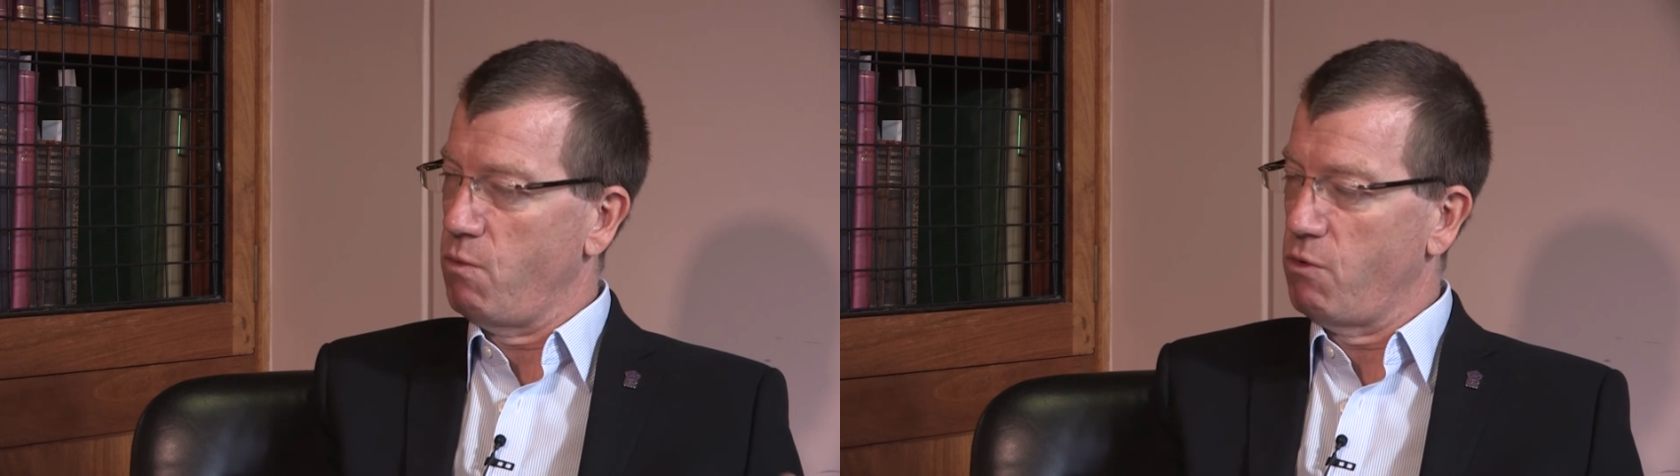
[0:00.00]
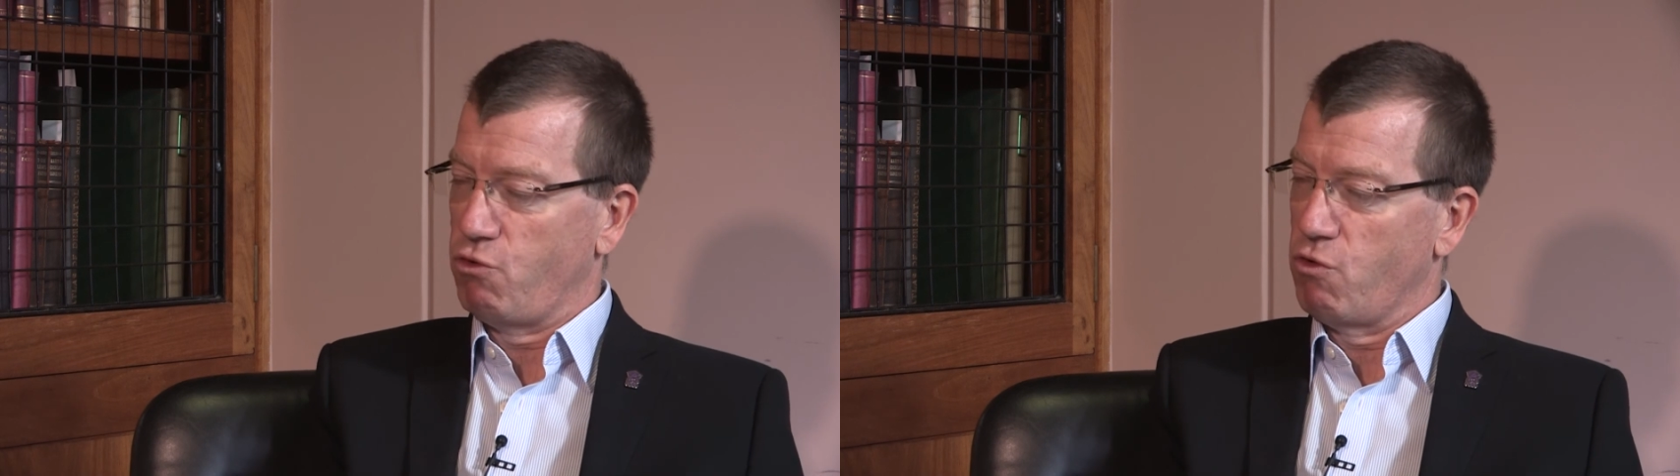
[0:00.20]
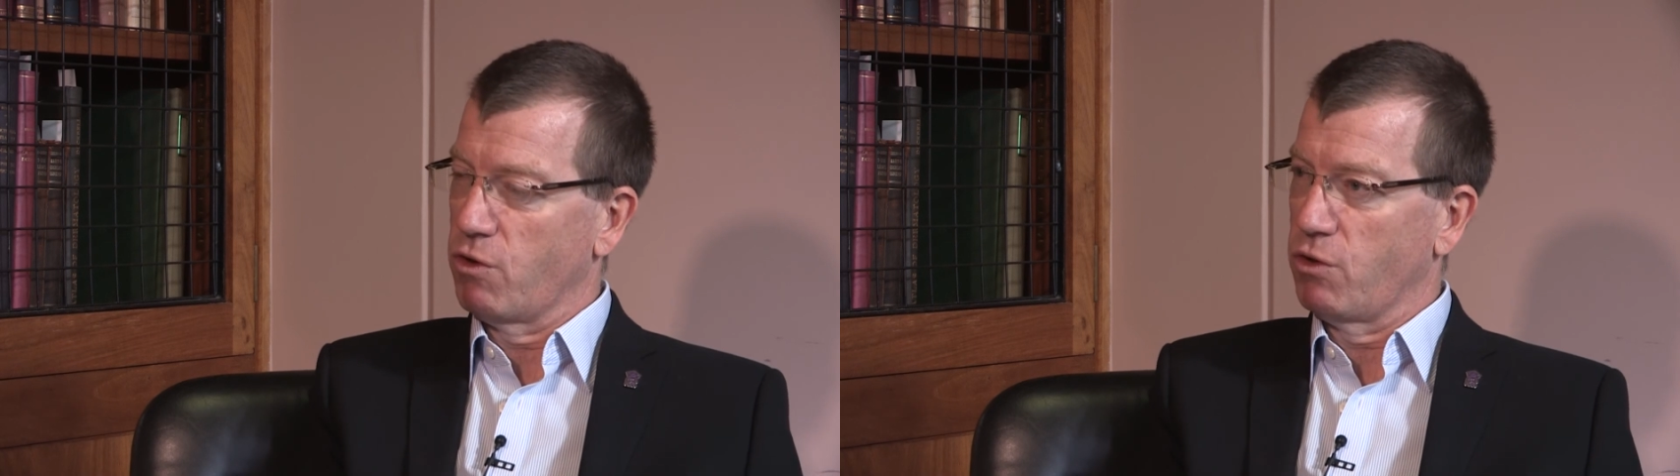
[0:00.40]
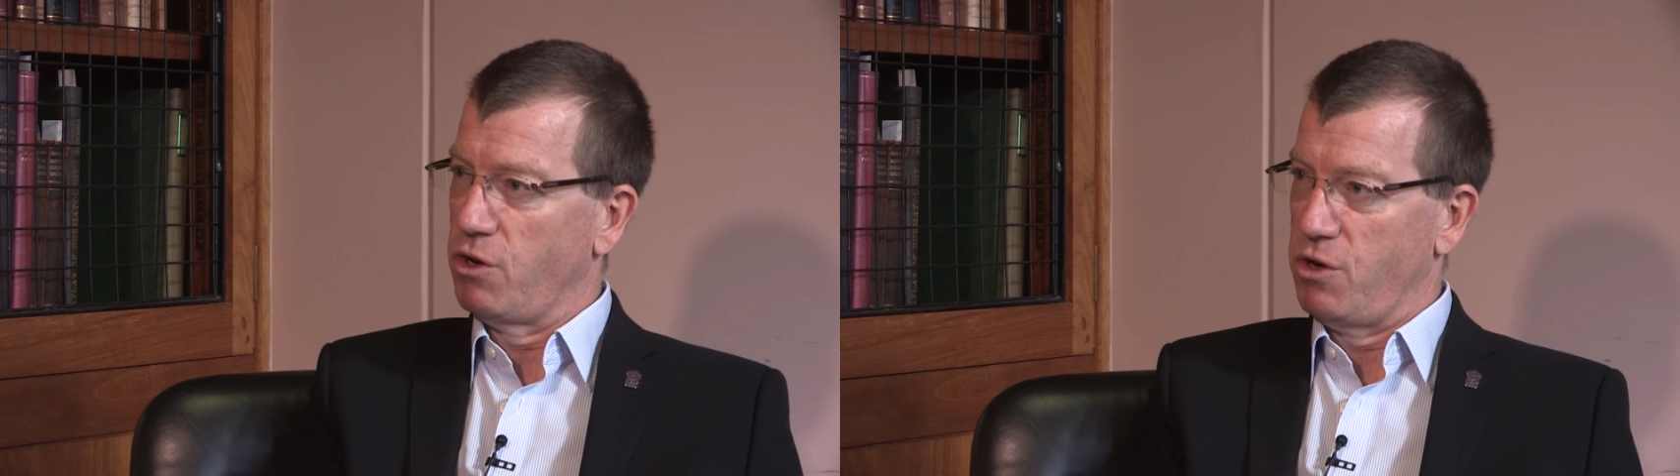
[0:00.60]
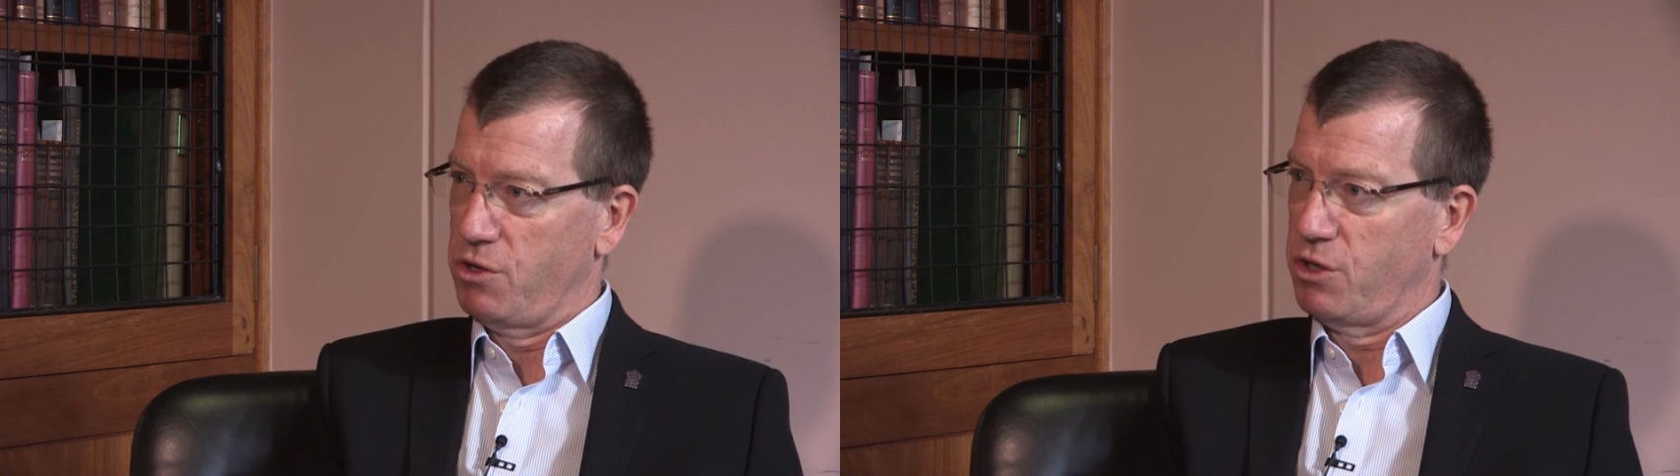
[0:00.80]
were drawing on
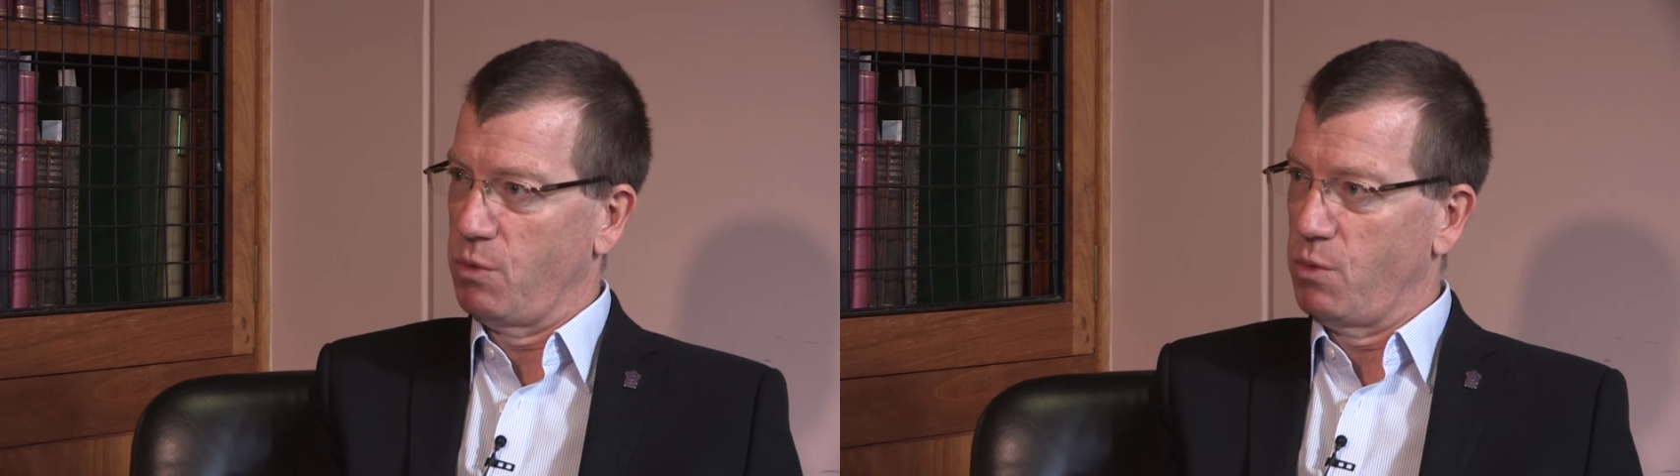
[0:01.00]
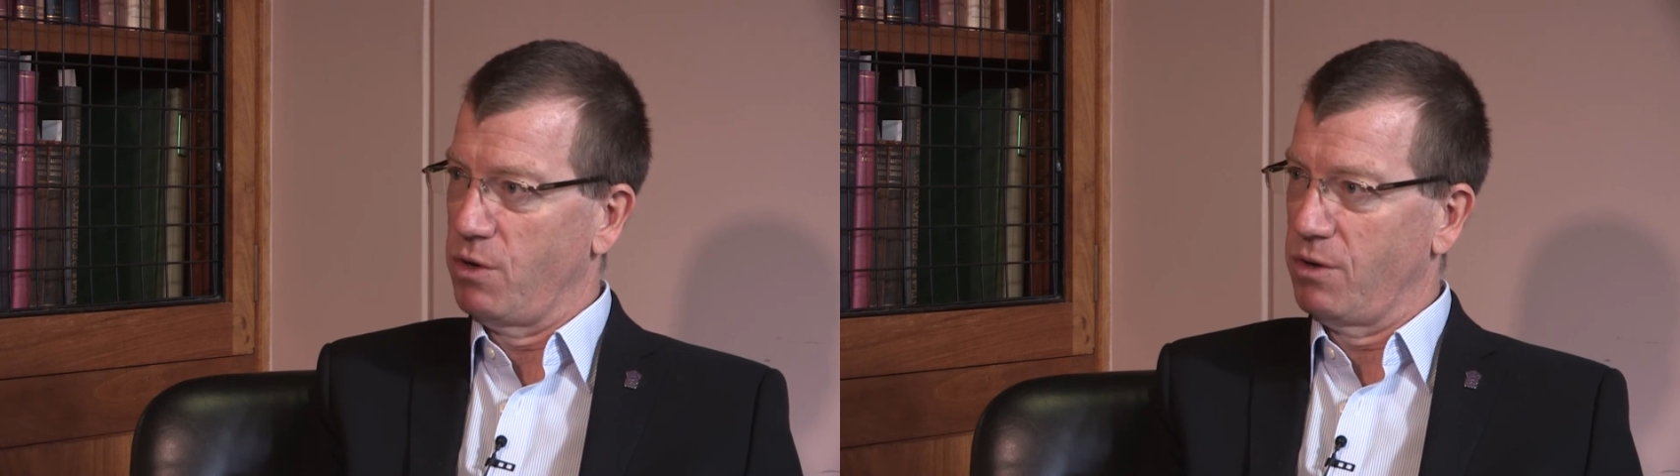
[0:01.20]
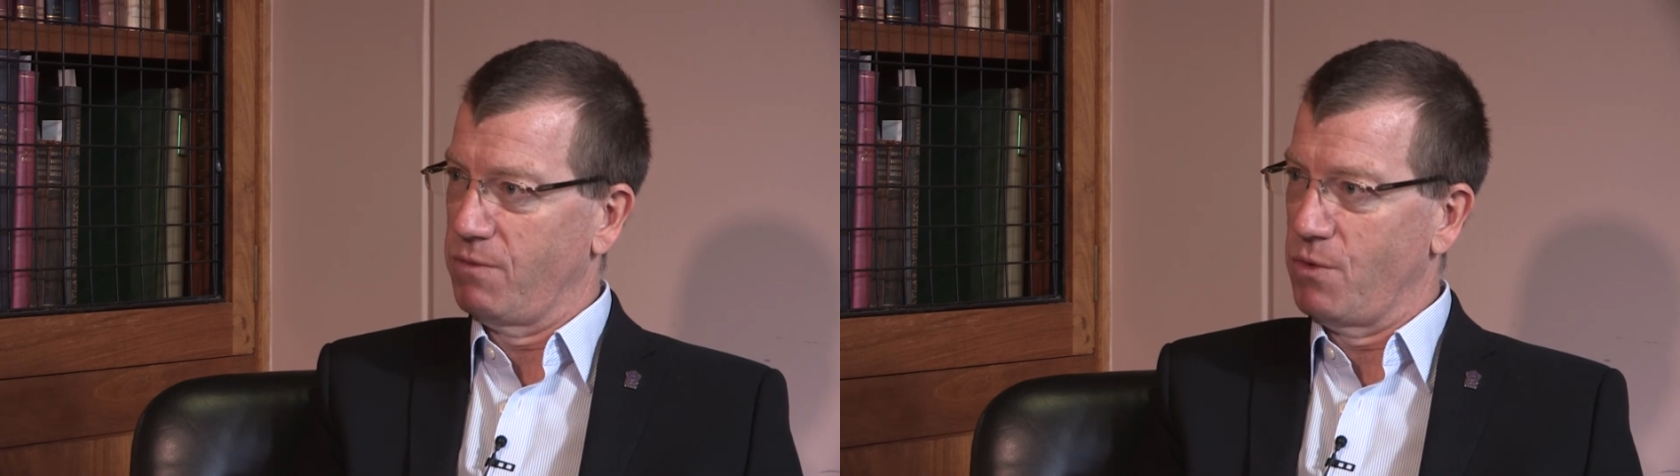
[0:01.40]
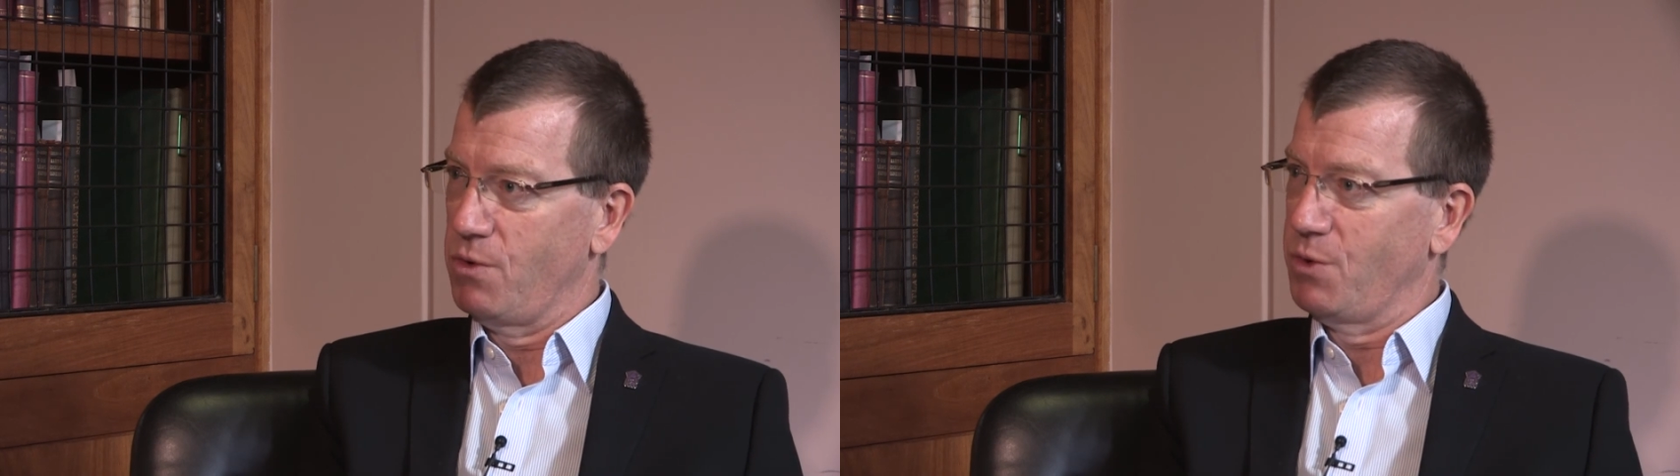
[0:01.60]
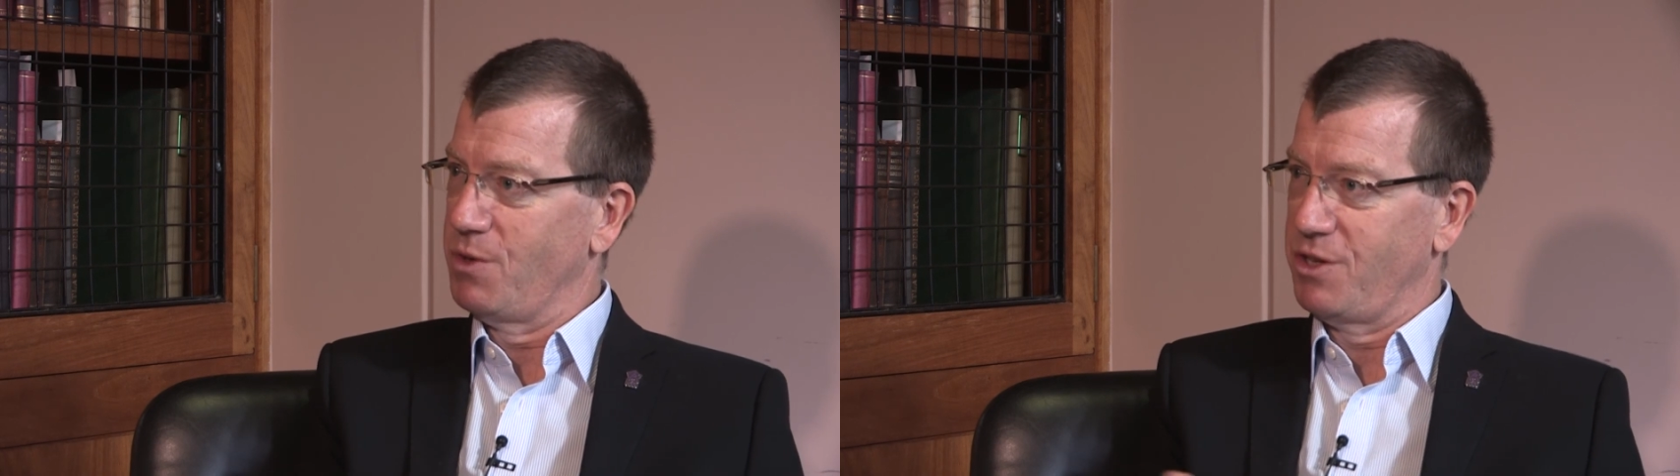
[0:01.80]
the nursing
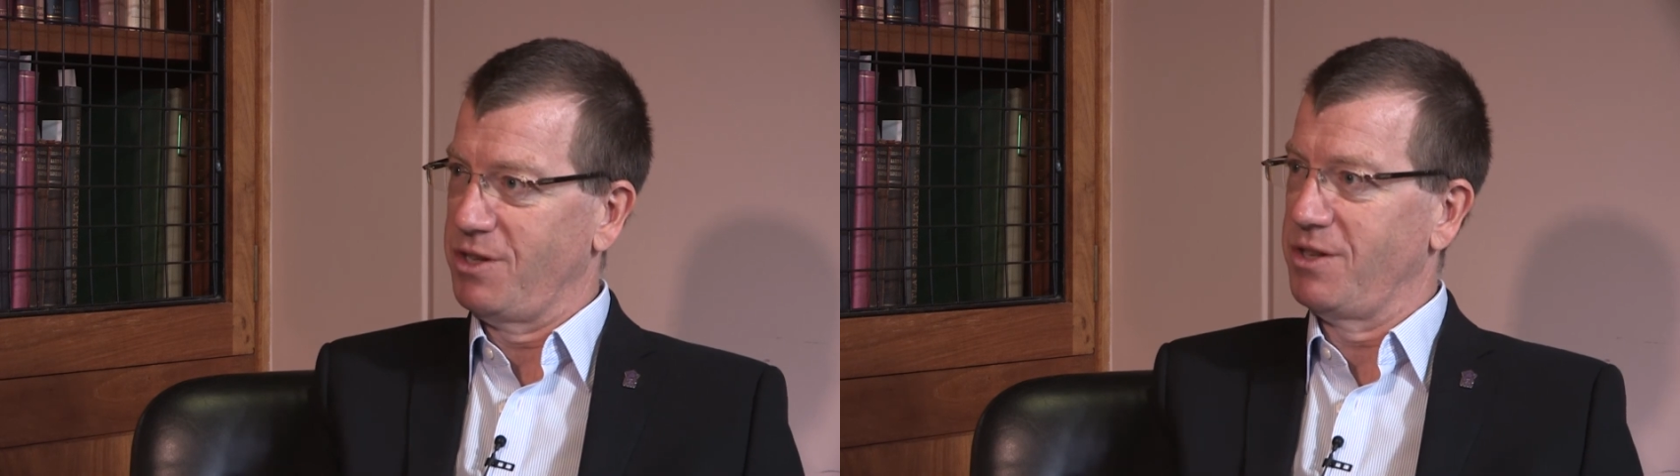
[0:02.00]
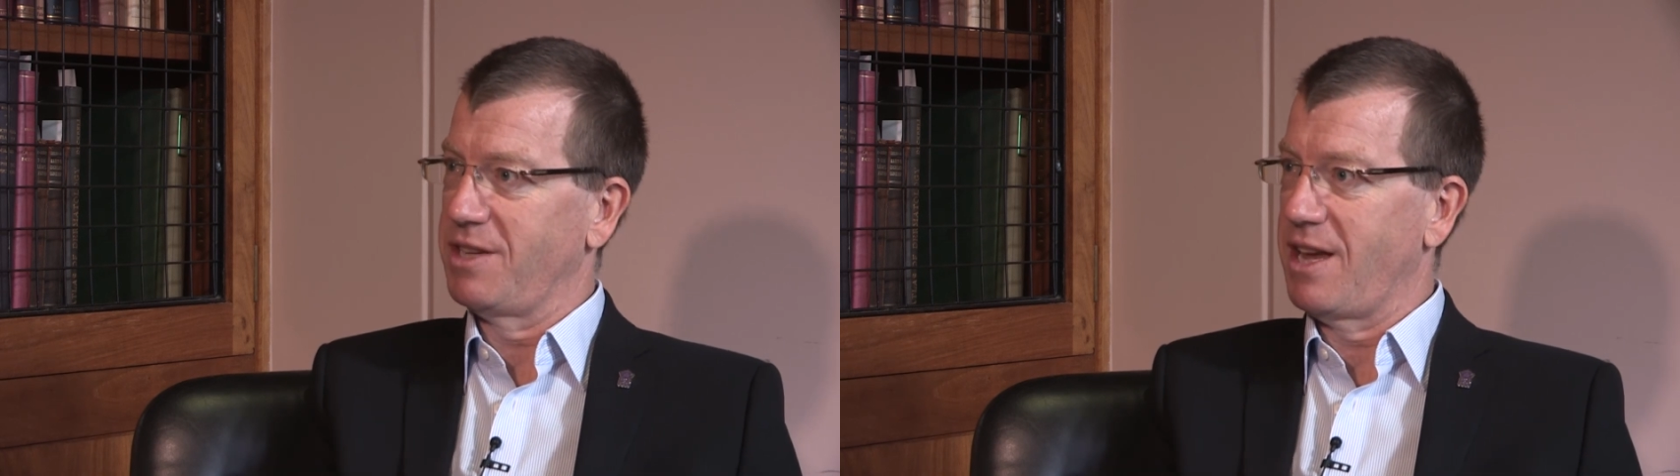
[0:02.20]
workforce, which, as you yeah.